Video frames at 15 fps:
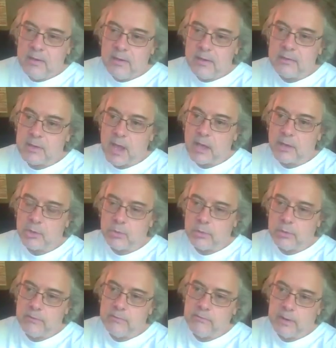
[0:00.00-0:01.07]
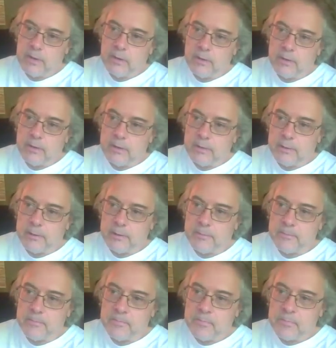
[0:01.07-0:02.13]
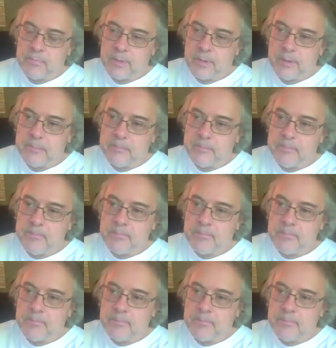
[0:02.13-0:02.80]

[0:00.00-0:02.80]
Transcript: it's actually very, uh, um,